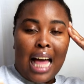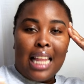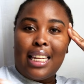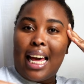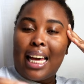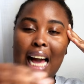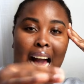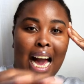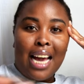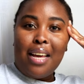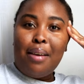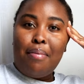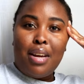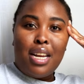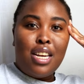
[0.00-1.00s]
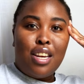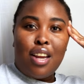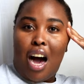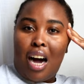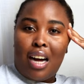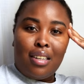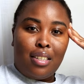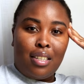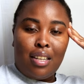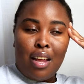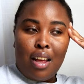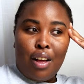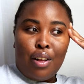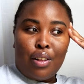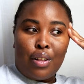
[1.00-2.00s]
Like, I am not
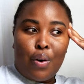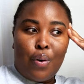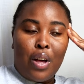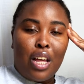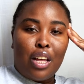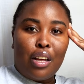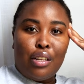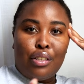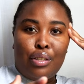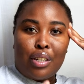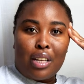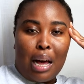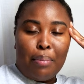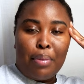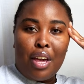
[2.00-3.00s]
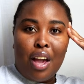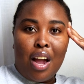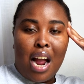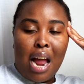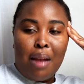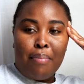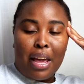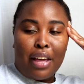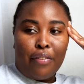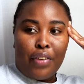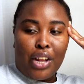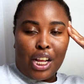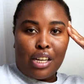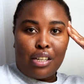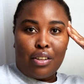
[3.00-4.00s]
going to come here and make
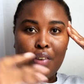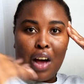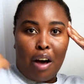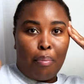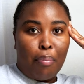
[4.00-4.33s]
videos of how